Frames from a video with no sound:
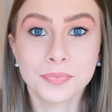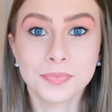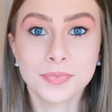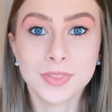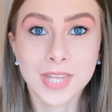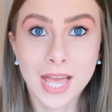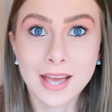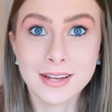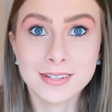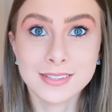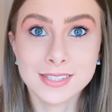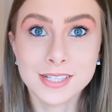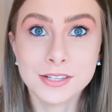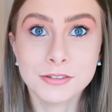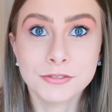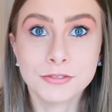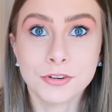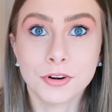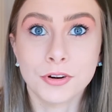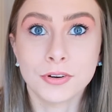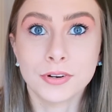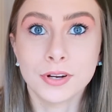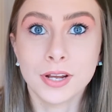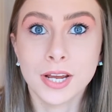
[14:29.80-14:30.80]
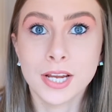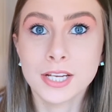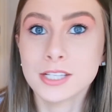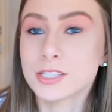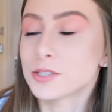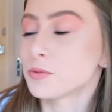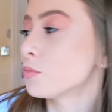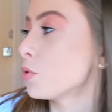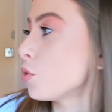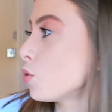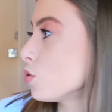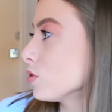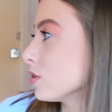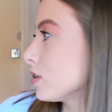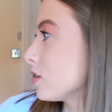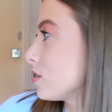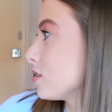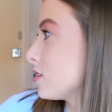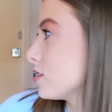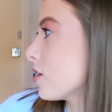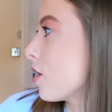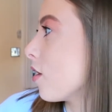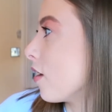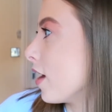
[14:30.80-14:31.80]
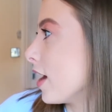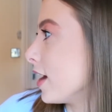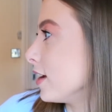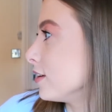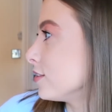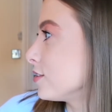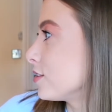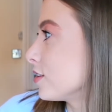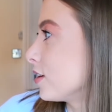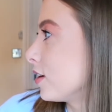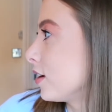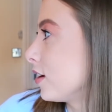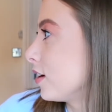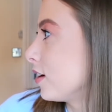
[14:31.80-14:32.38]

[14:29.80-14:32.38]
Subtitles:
that different. It's more the sides.